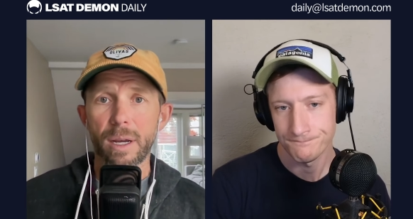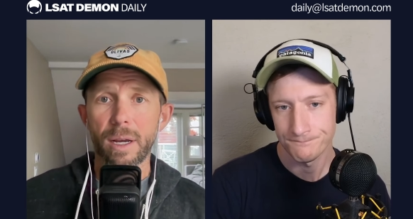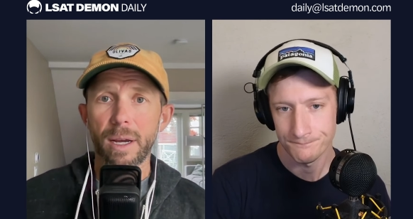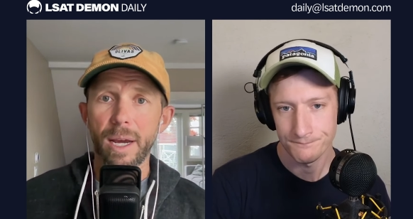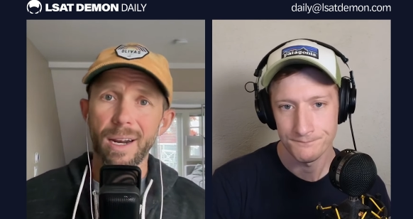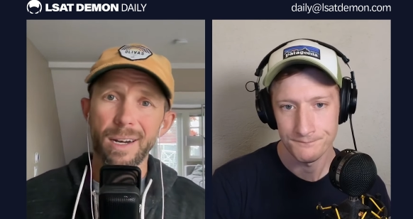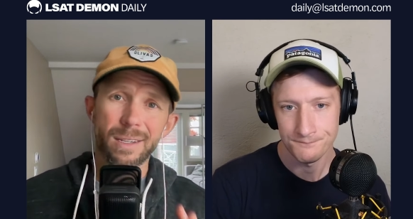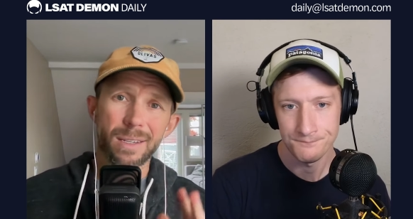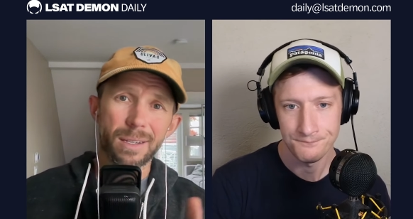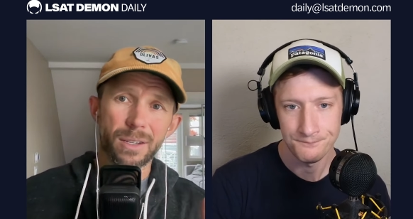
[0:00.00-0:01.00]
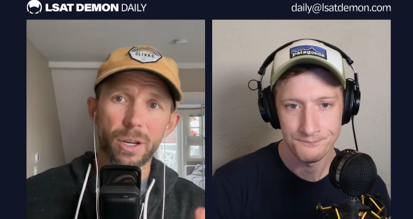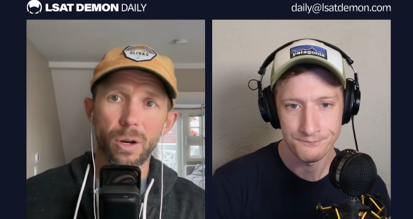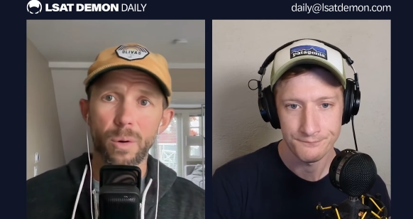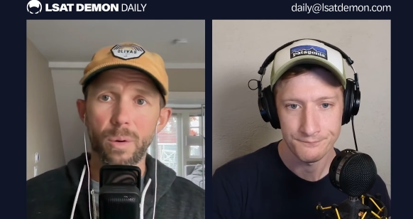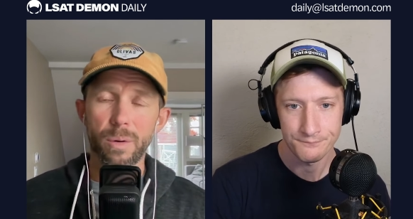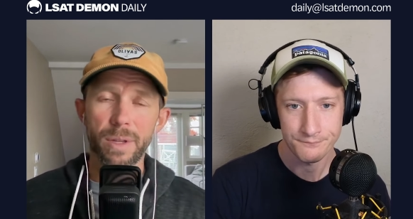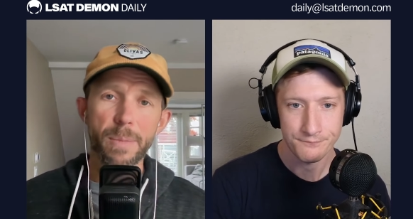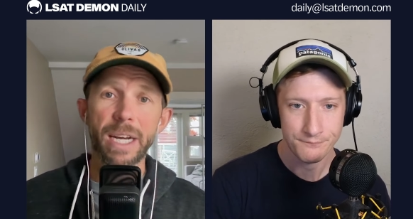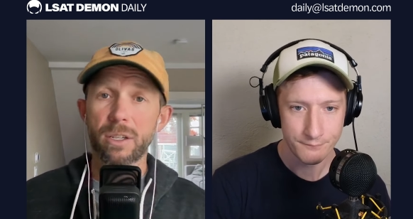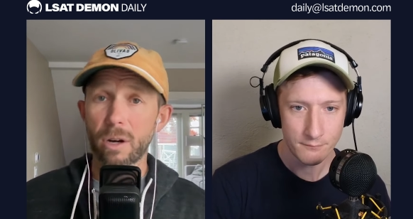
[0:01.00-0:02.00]
Speaker 1: And so they
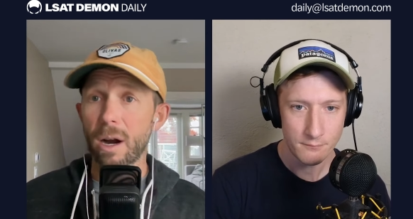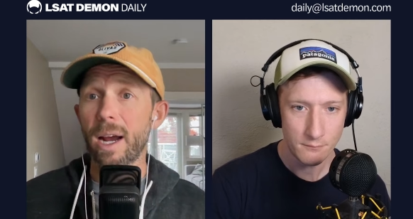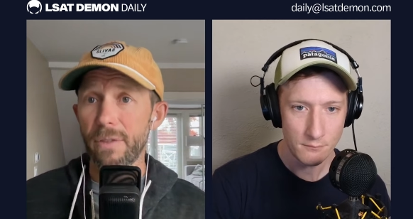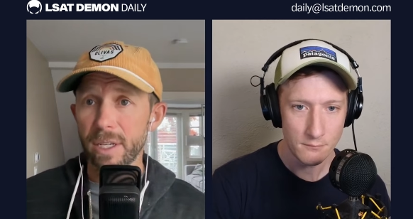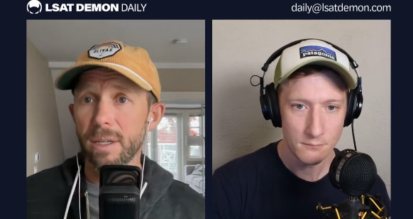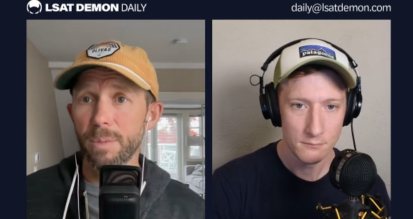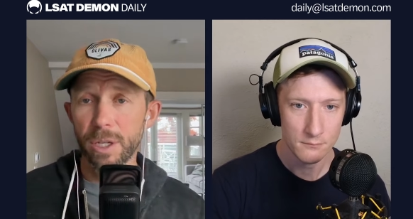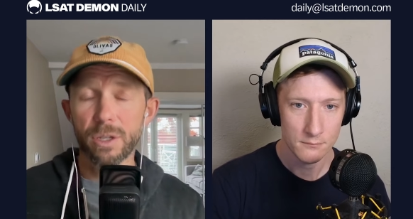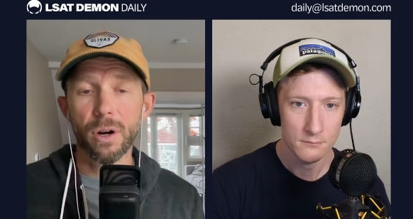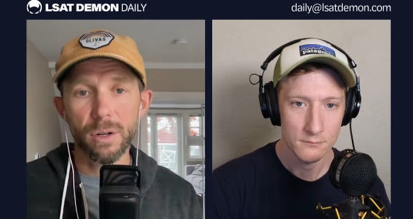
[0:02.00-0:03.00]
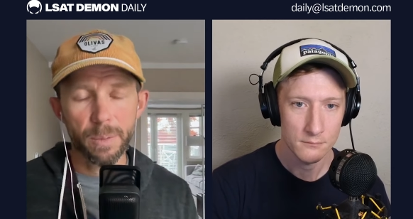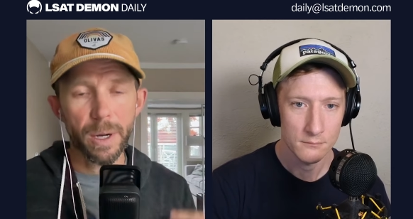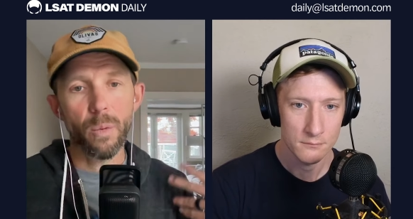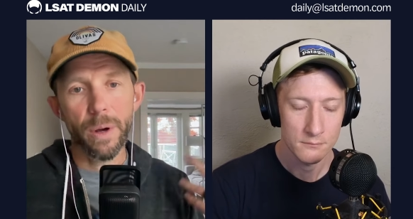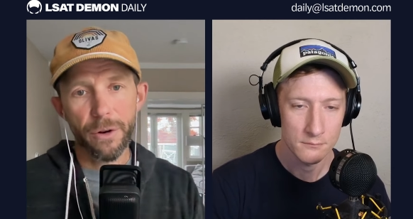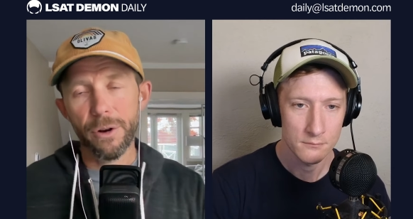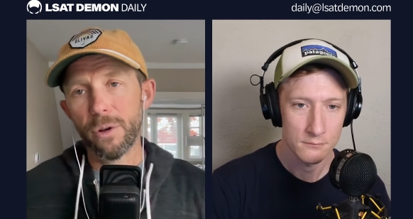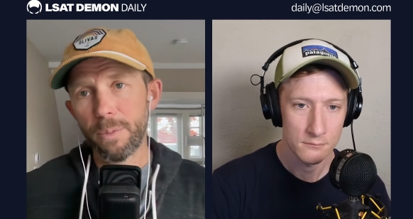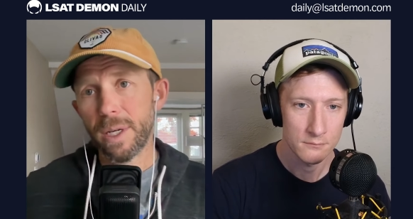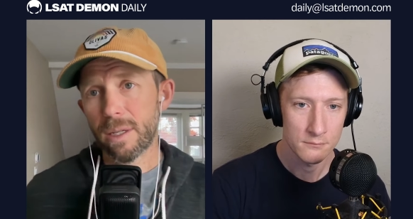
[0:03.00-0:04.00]
might start having some concerns about whether
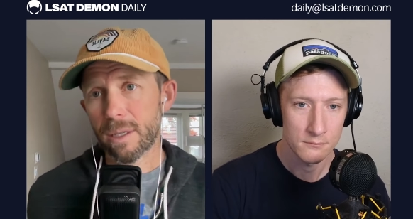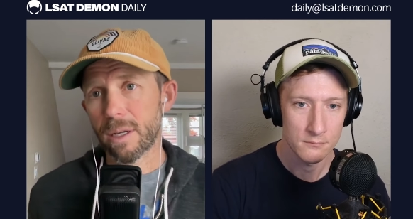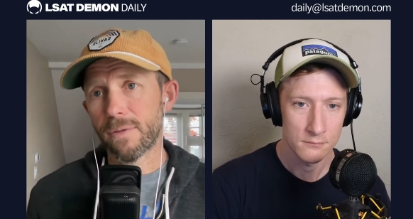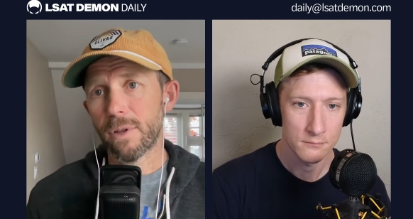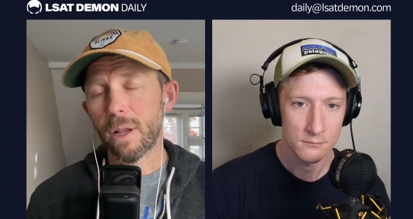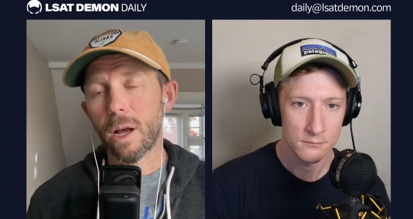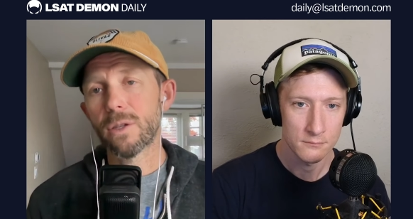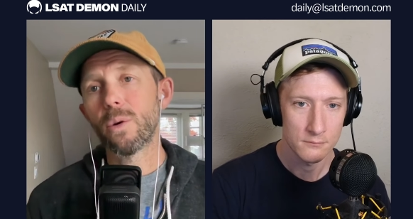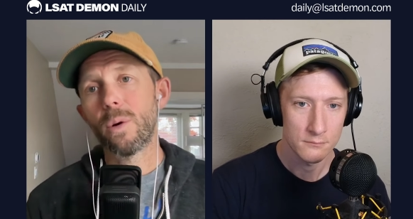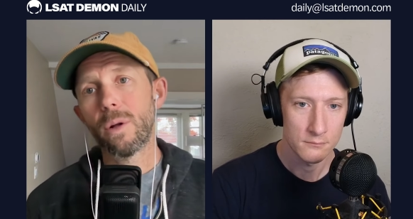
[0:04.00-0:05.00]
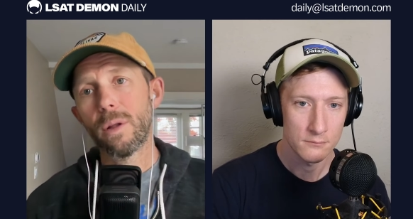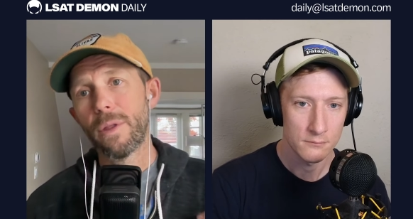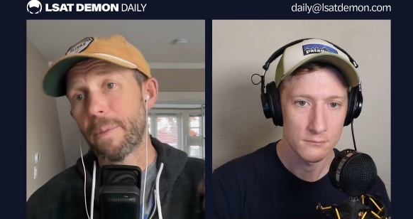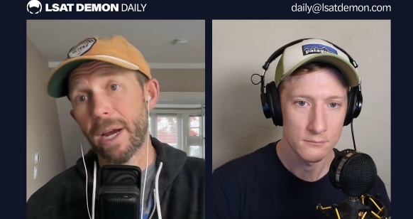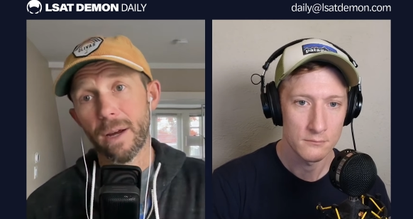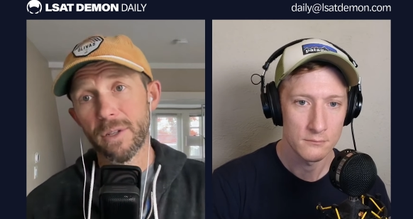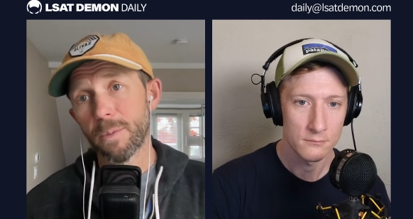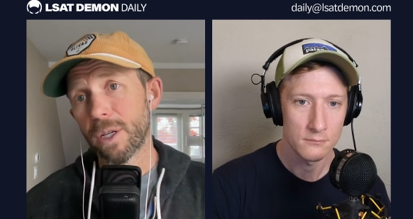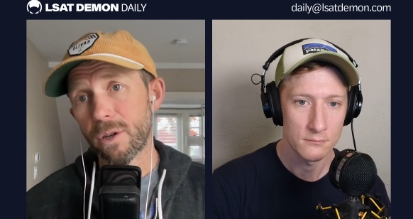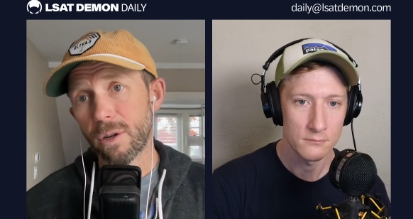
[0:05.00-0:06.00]
you'll be successful in law school. They might have some
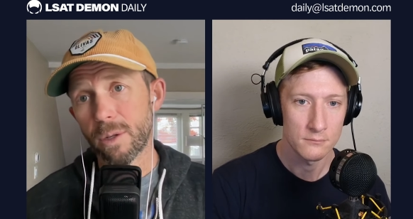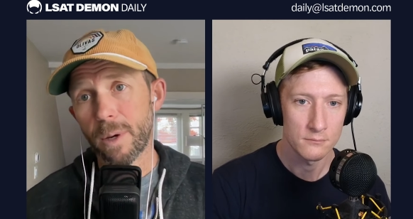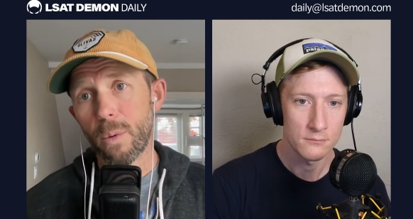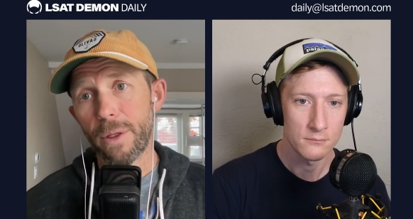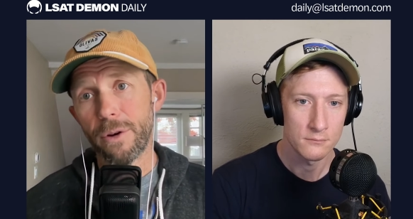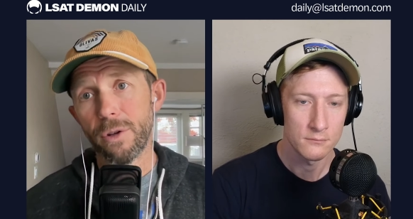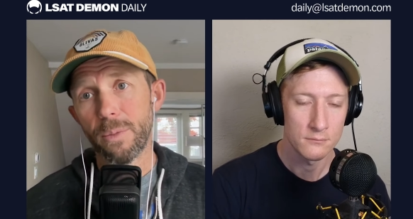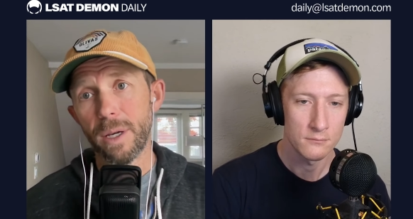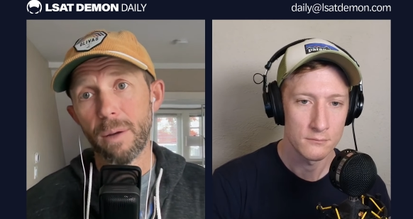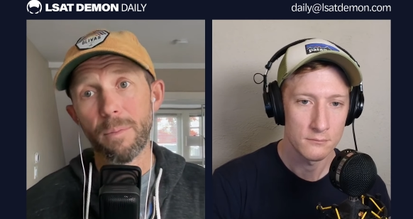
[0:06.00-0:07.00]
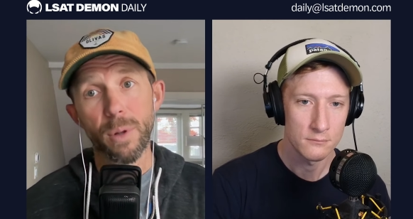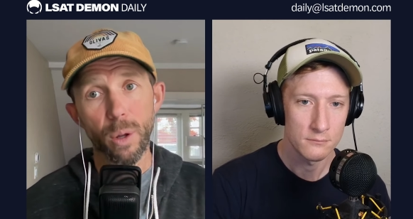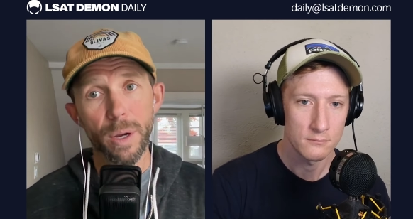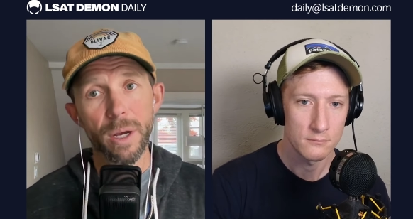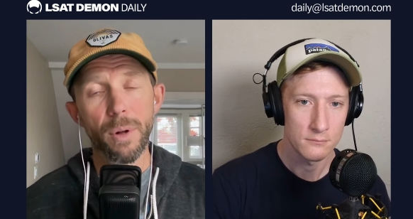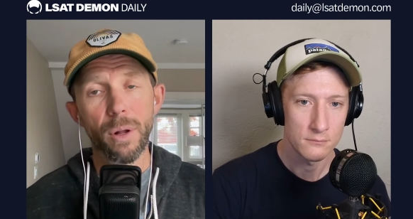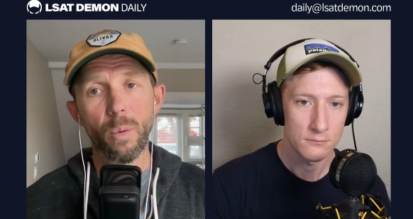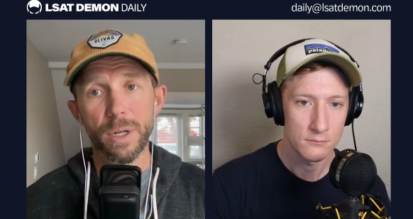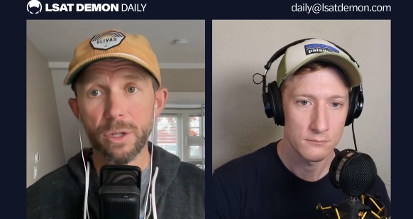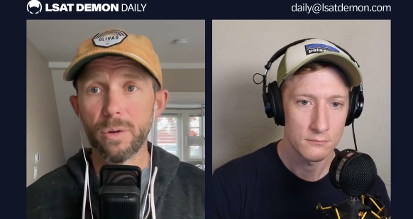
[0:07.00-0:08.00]
concerns about whether you'll be employable
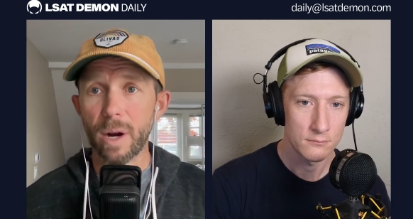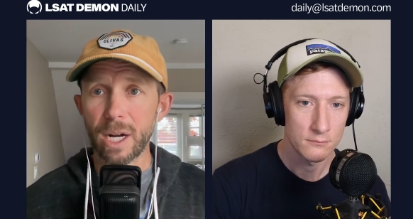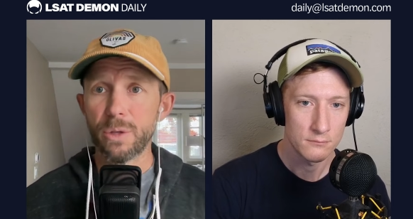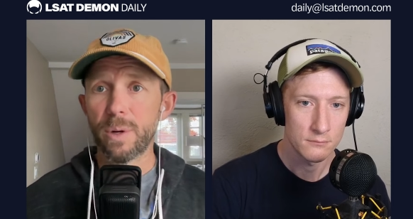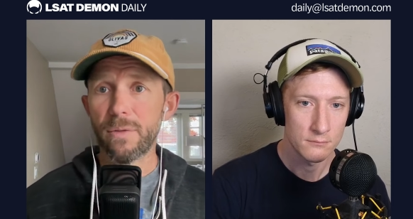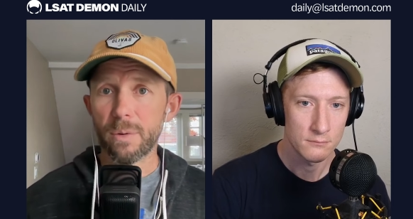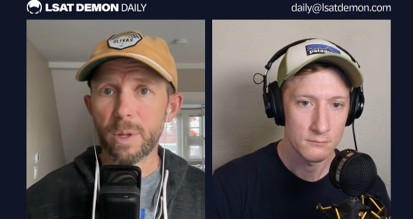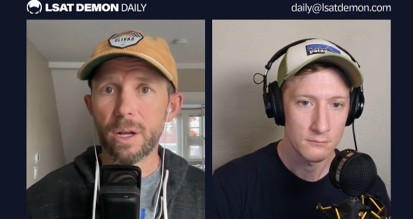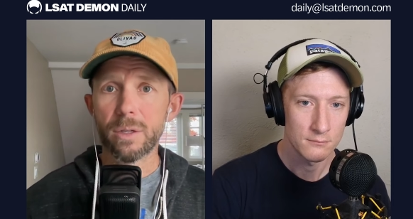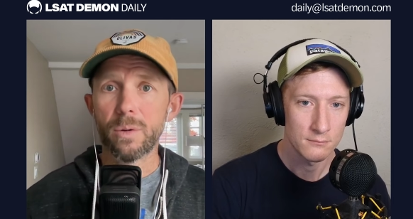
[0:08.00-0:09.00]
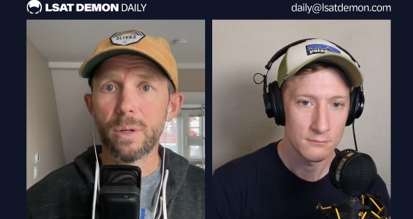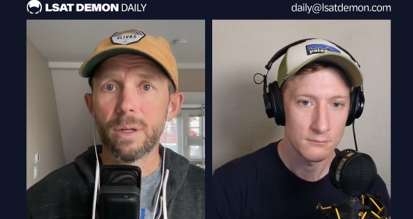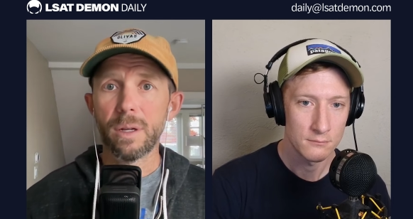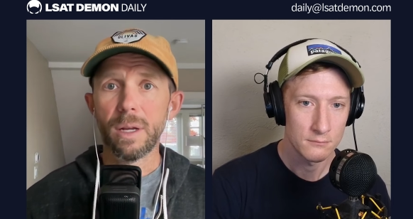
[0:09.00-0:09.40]
once you graduate from law school.